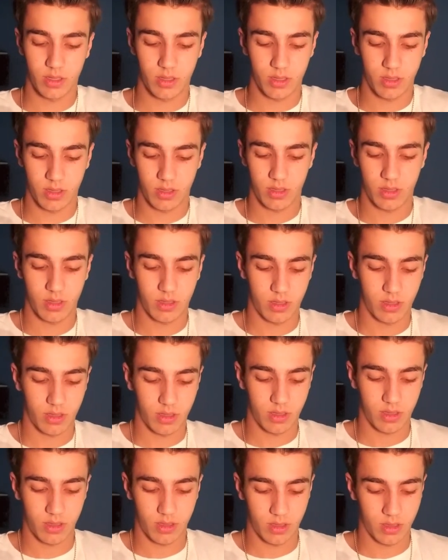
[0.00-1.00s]

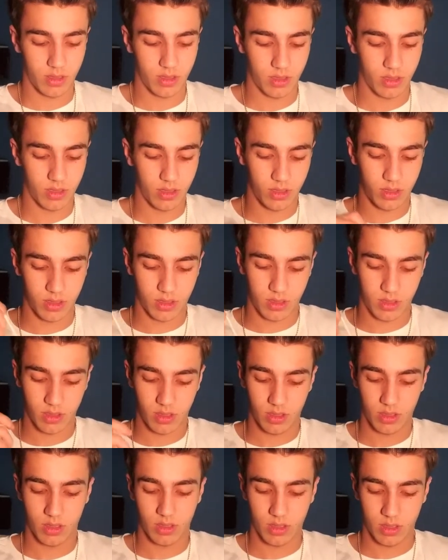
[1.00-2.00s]

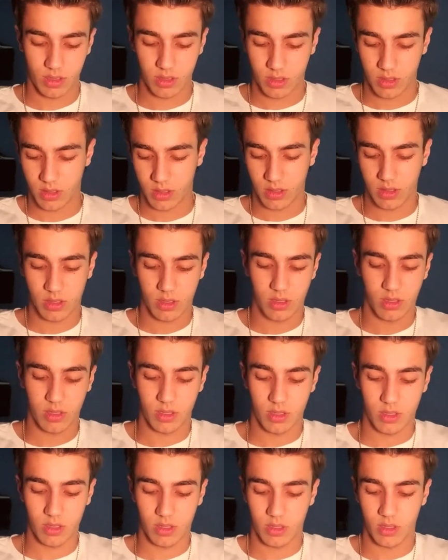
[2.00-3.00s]

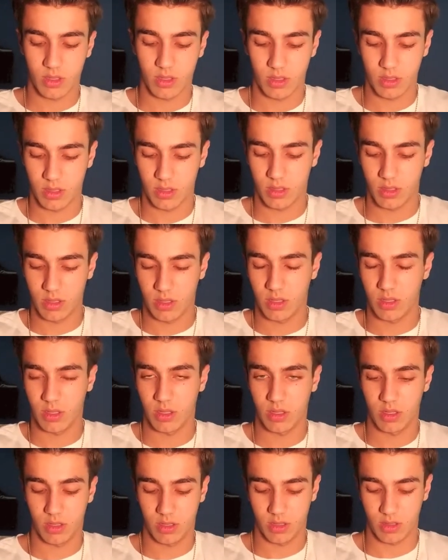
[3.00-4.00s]

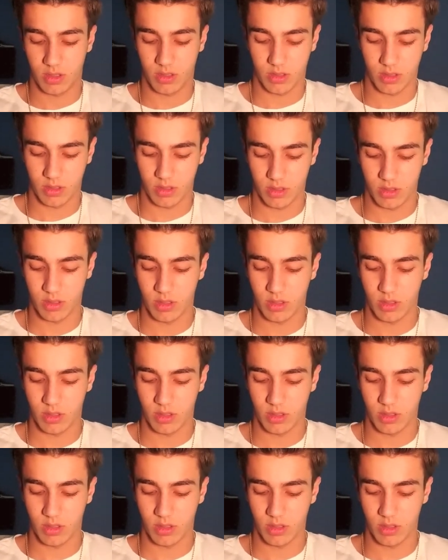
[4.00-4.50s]
No one is speaking in this clip.